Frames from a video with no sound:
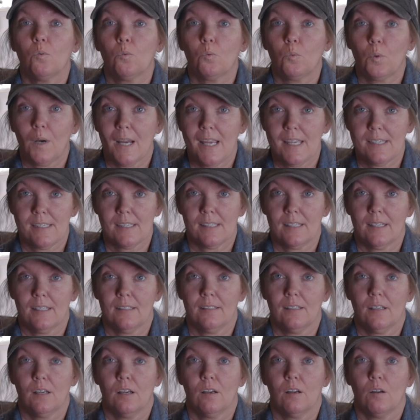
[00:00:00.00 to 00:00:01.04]

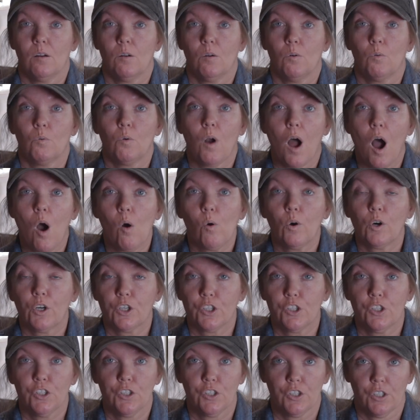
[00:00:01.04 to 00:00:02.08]
reason raw or
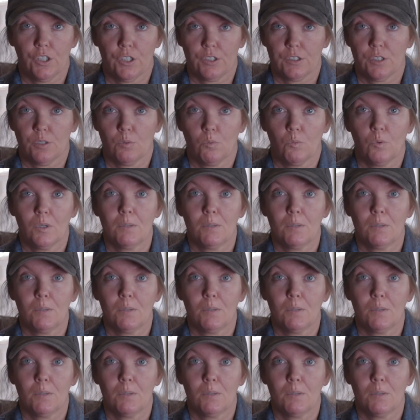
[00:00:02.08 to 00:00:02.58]
cooked